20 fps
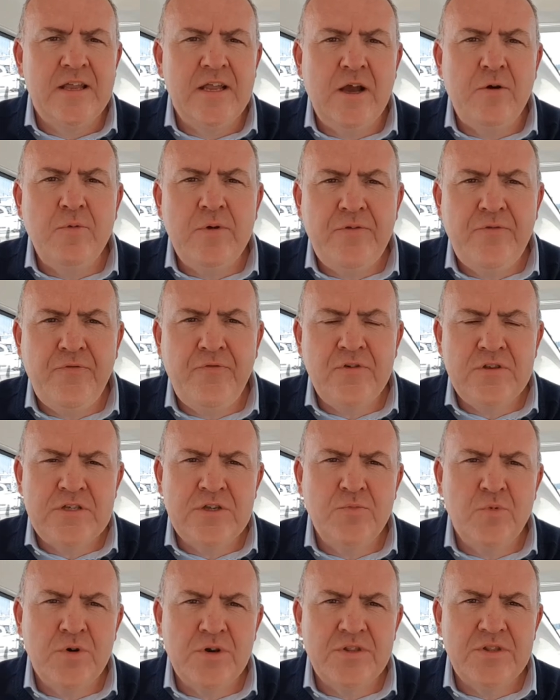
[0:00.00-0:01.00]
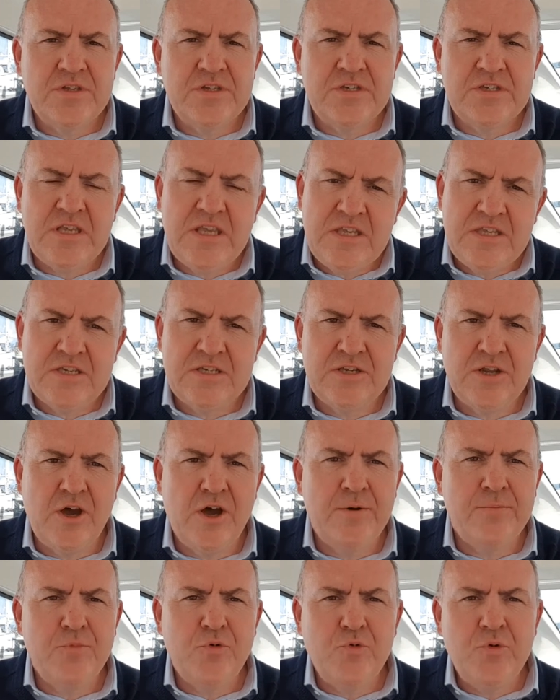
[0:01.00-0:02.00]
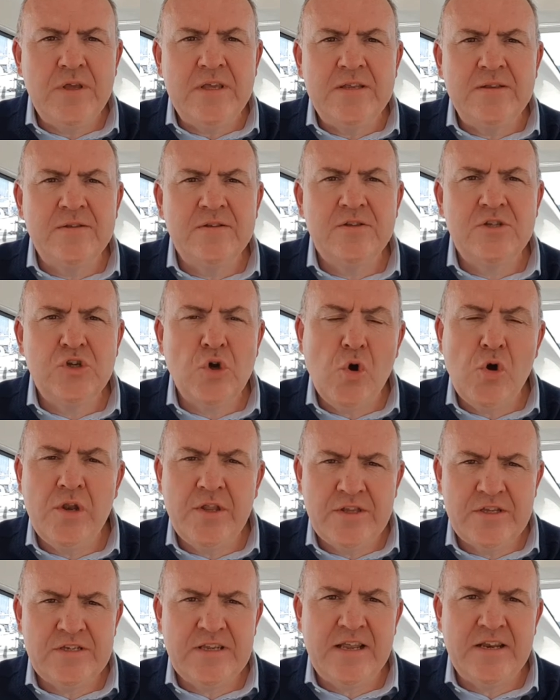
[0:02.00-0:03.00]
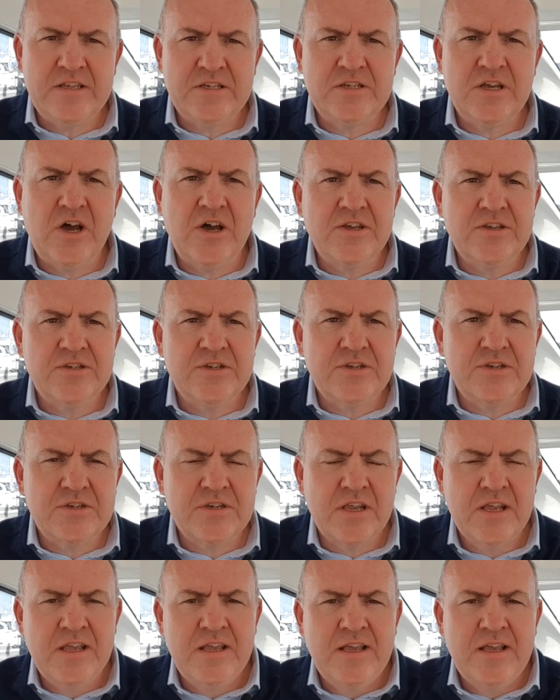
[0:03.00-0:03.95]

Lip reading: And we fitted one of the Sea Start marine toilet sanitizers,